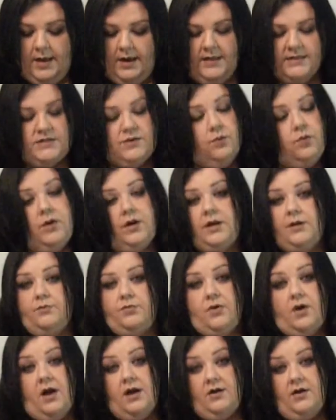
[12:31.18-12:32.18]
And it's a work
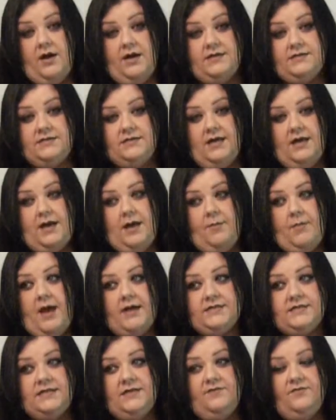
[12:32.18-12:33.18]
in progress, and I'm
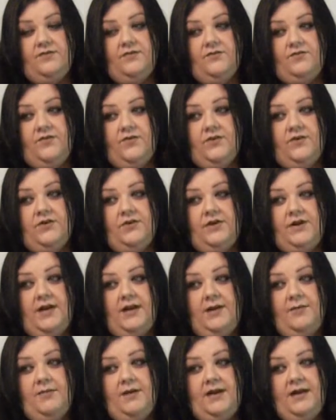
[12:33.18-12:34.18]
asking for
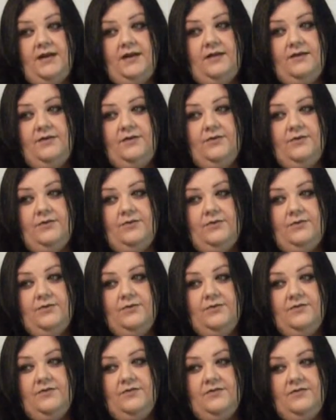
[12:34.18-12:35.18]
anybody
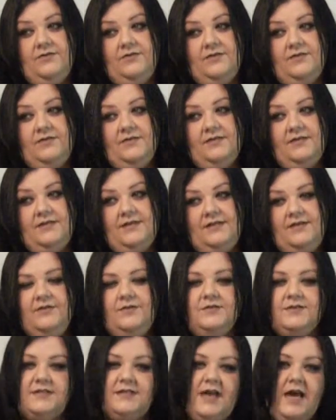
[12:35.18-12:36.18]
who's
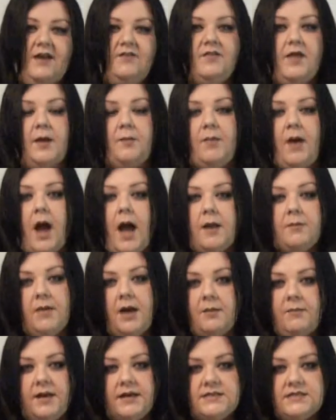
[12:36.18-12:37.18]
kind of like behind
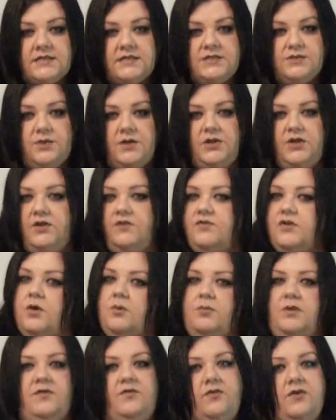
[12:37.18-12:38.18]
my message, whether you've
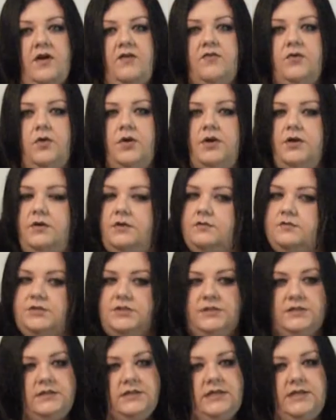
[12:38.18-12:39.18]
known me forever or you're
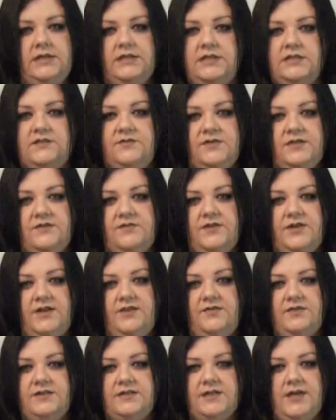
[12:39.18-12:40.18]
just seeing this for the
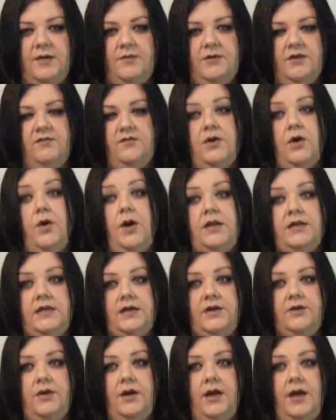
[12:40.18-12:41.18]
very first time, you have no
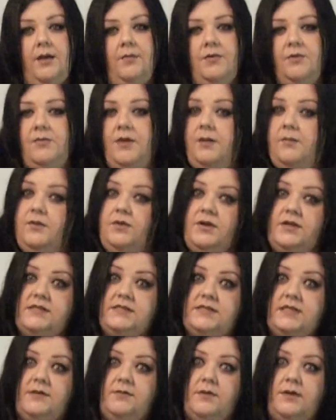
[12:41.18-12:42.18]
idea who I am, but maybe you
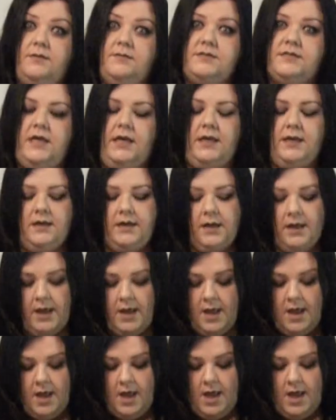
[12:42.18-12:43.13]
can dig what I'm saying.